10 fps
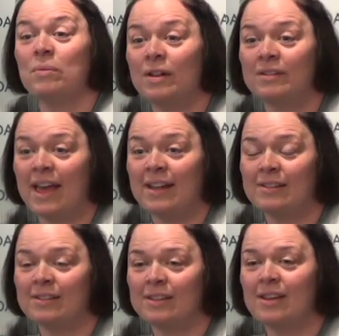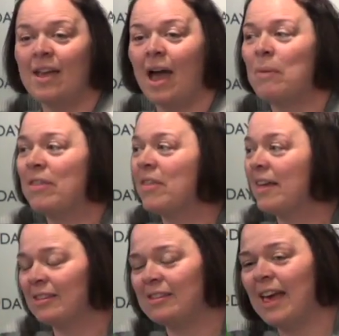the world ends and whether
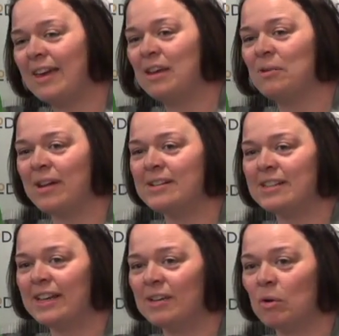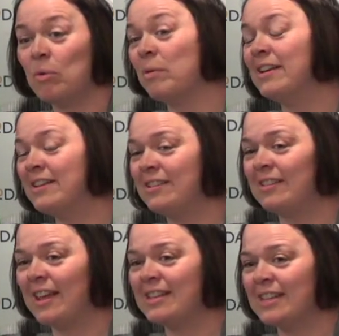that's a secular ending or a religious
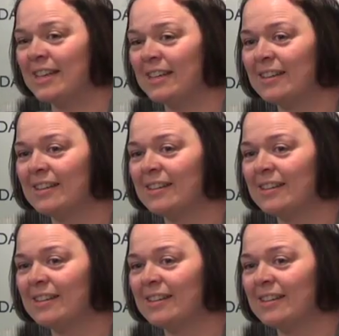ending.